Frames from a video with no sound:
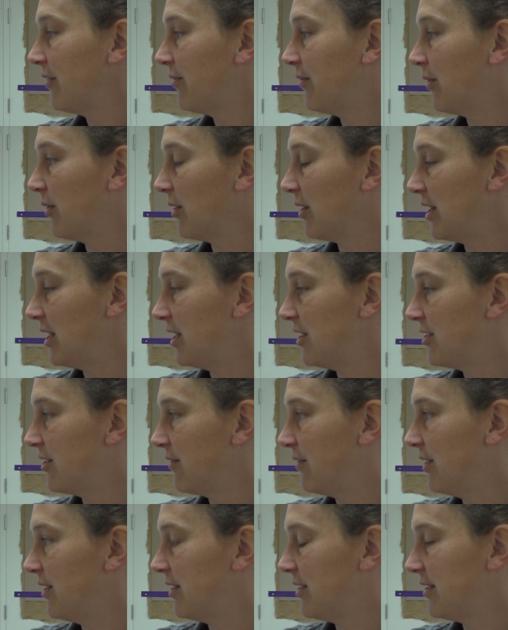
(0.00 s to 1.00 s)
for each
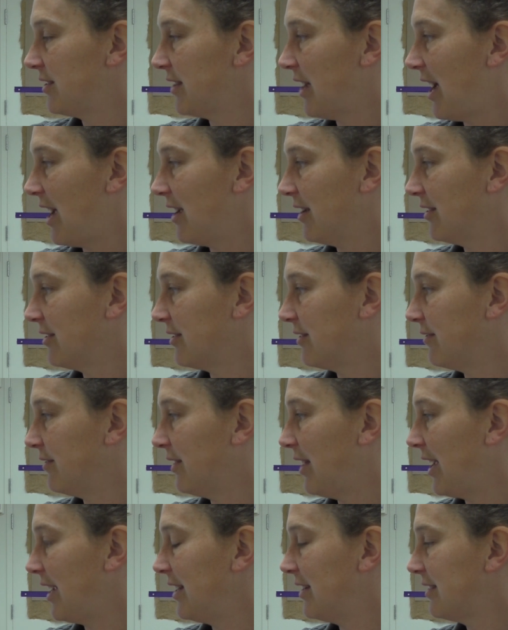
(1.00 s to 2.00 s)
of the styles of
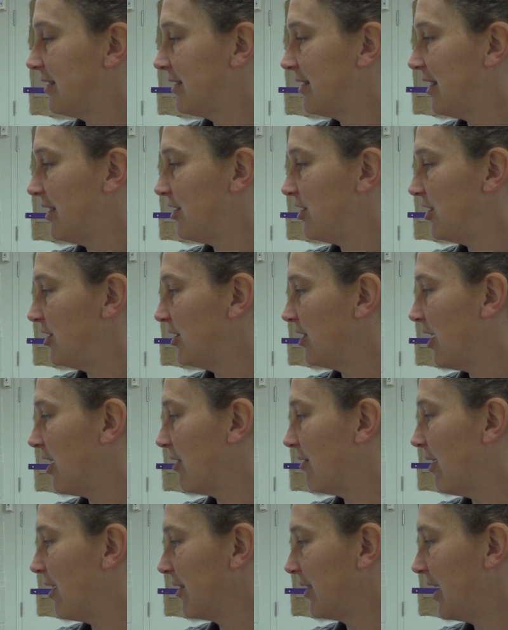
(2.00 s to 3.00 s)
lights that she saw
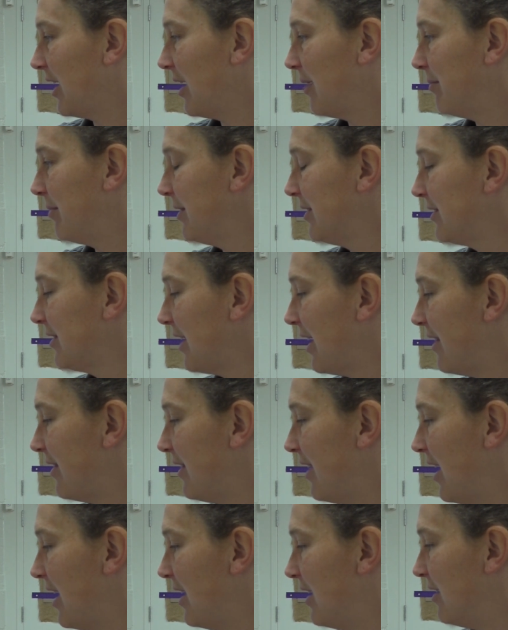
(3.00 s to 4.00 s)
around campus,
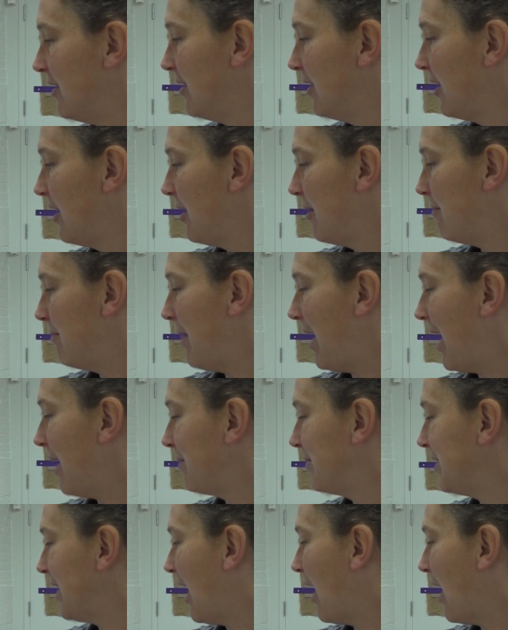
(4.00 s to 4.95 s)
and then mapped